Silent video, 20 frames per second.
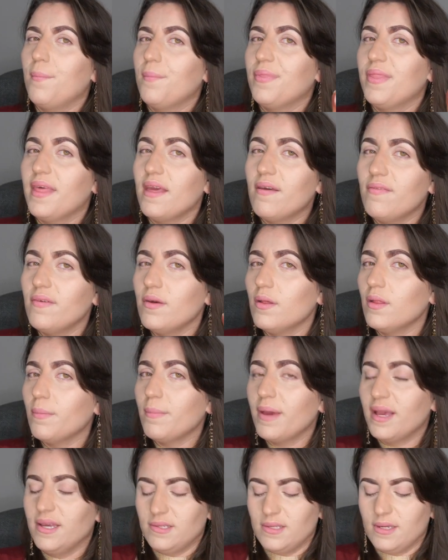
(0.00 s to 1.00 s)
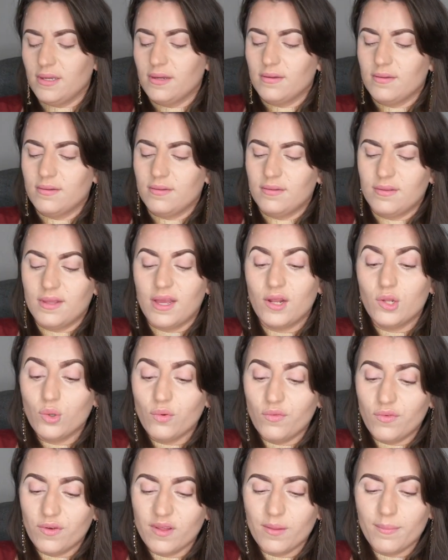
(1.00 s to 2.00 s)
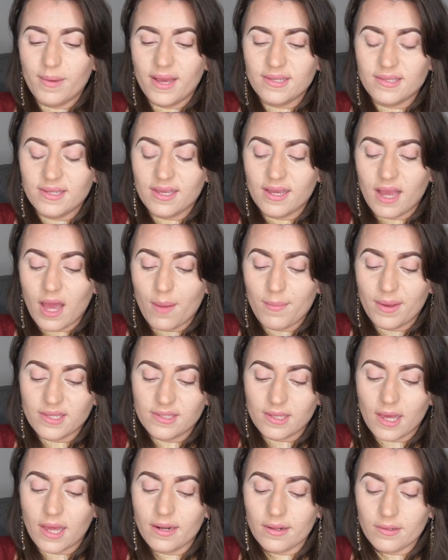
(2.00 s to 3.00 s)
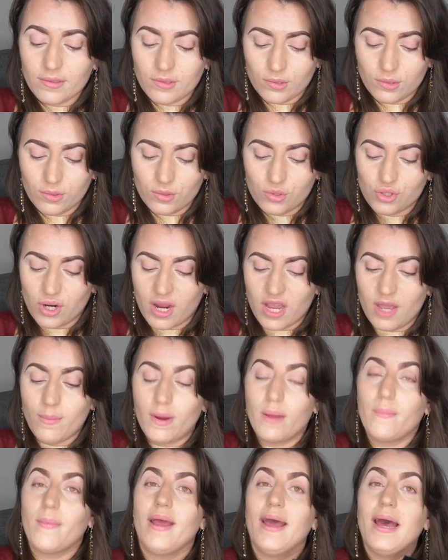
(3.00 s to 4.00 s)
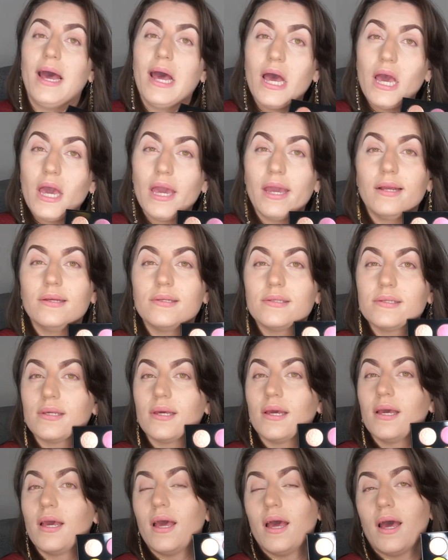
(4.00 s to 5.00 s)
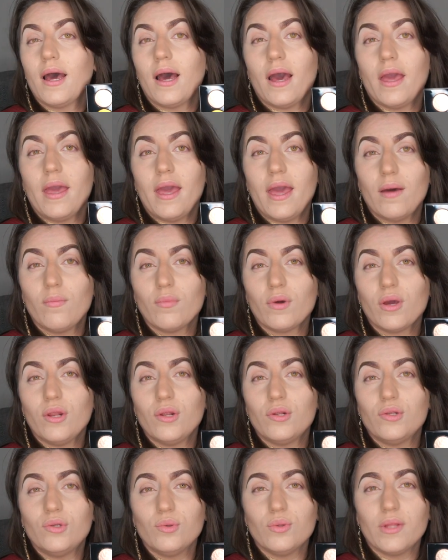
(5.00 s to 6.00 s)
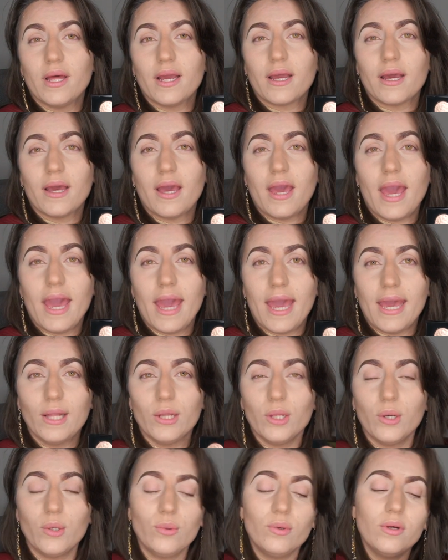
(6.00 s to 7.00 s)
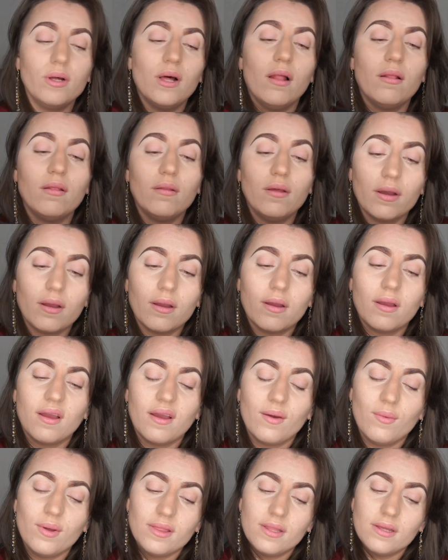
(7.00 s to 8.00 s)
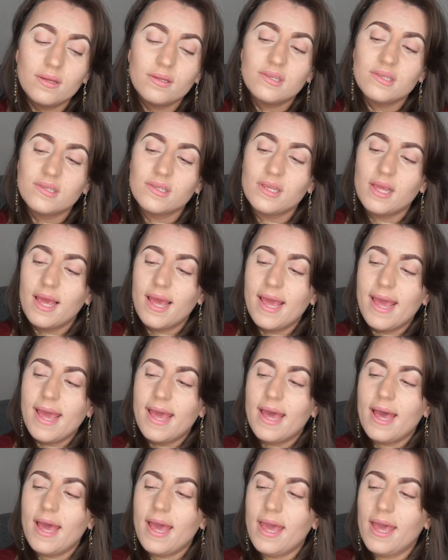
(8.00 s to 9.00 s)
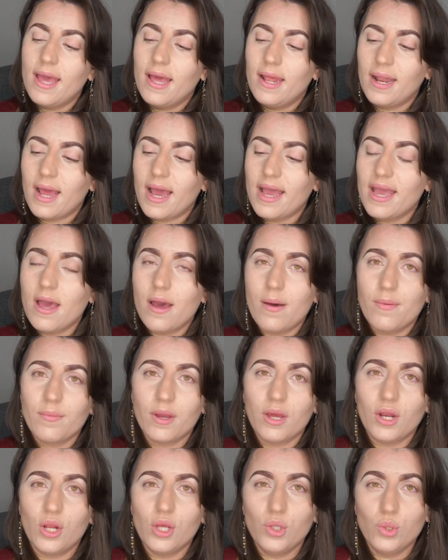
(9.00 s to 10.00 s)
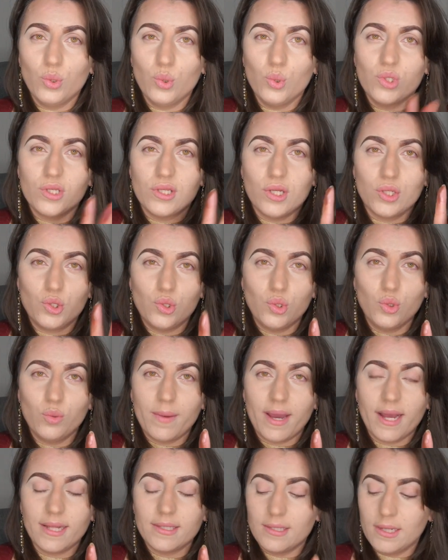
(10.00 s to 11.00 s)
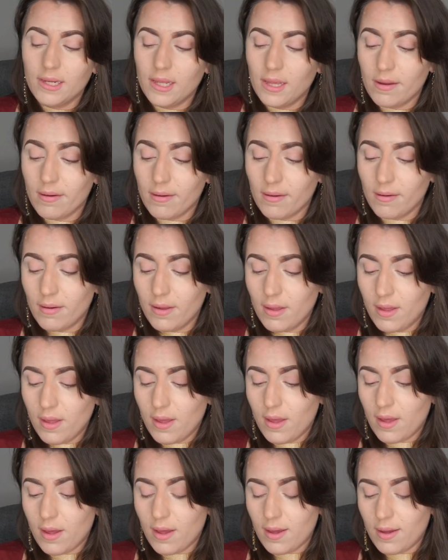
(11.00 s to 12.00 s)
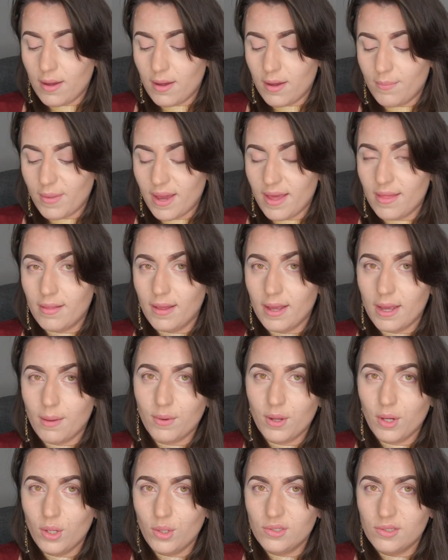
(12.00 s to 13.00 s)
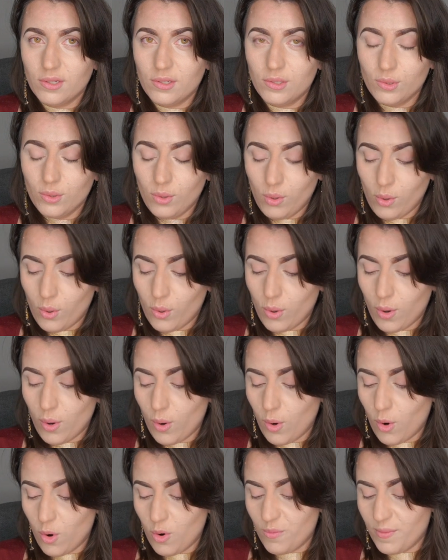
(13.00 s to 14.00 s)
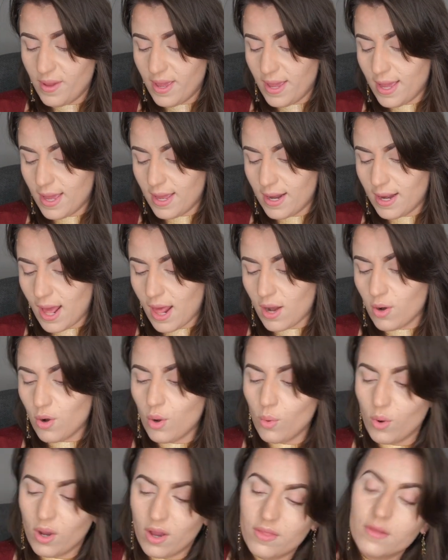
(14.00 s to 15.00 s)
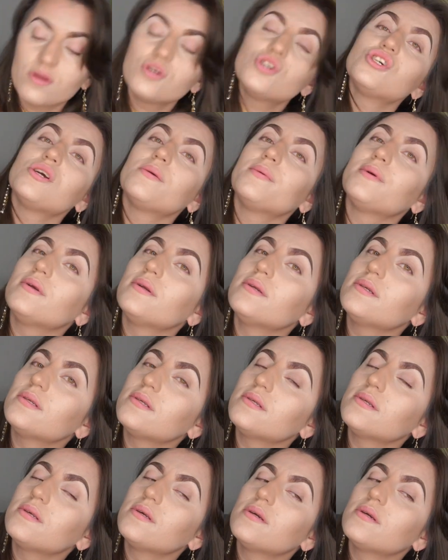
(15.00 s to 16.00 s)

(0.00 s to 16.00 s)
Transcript: they feel amazing. They do feel amazing. I'm excited to try them on my eyes. I am gonna do like a halo look with this. And I am gonna use the two mattes in here. I think I'm gonna use a duochrome and I don't know, other shimmers.